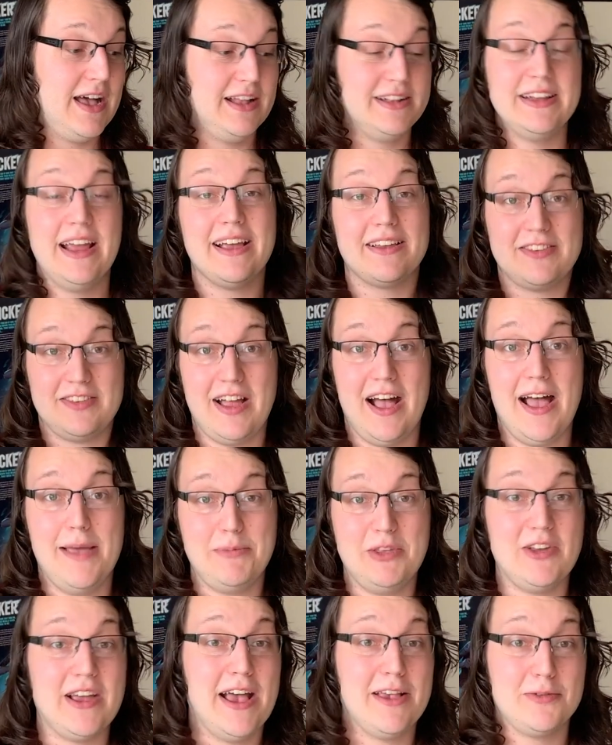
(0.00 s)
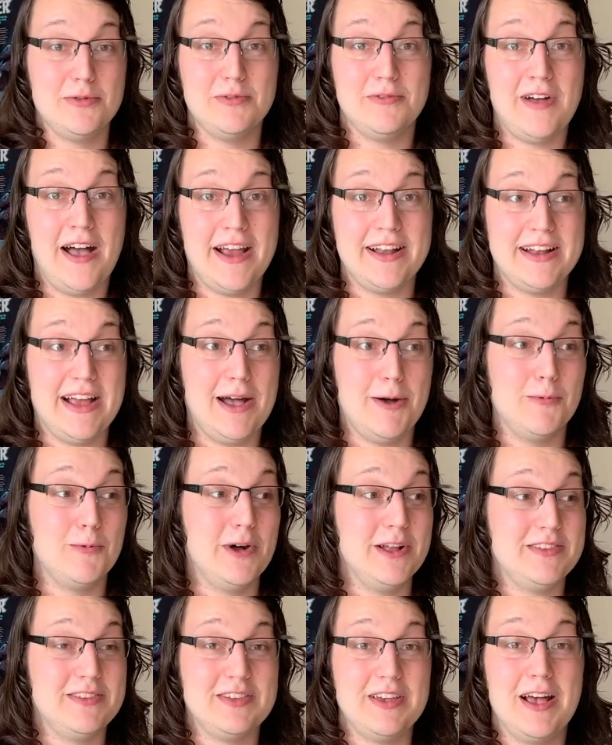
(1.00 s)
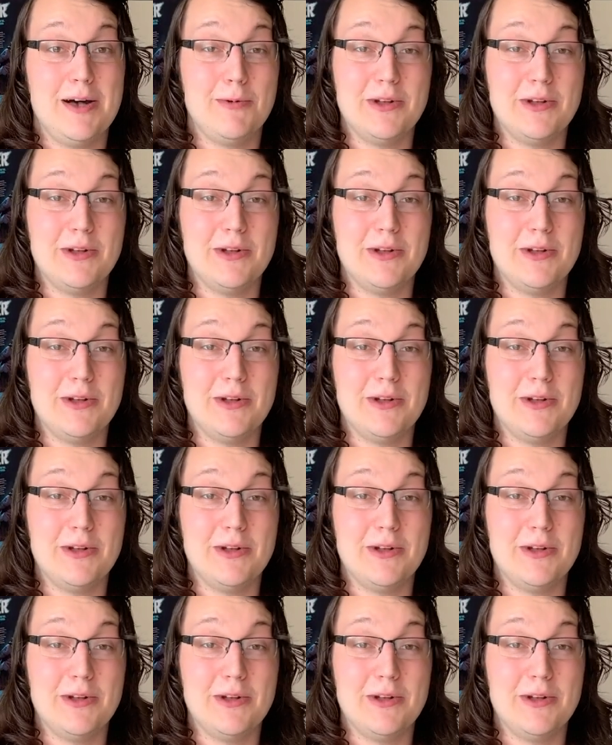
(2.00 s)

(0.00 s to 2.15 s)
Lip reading: next time you guys will find out what's